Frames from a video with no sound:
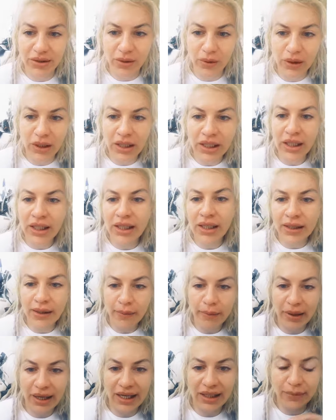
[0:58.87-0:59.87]
So,
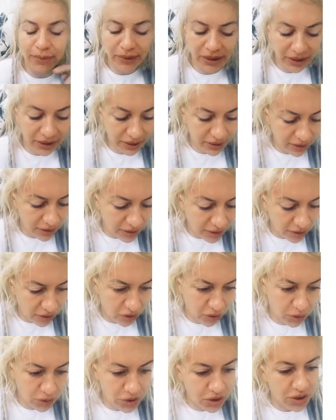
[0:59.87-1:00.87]
Hack Bike
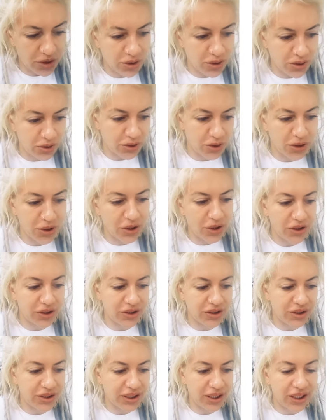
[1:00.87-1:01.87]
Go Chase the Dakar.
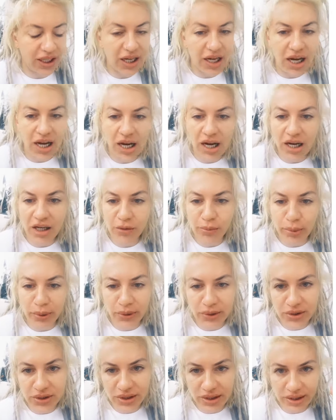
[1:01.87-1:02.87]
Today I've
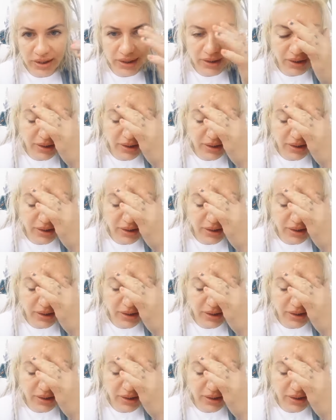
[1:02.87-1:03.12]
posted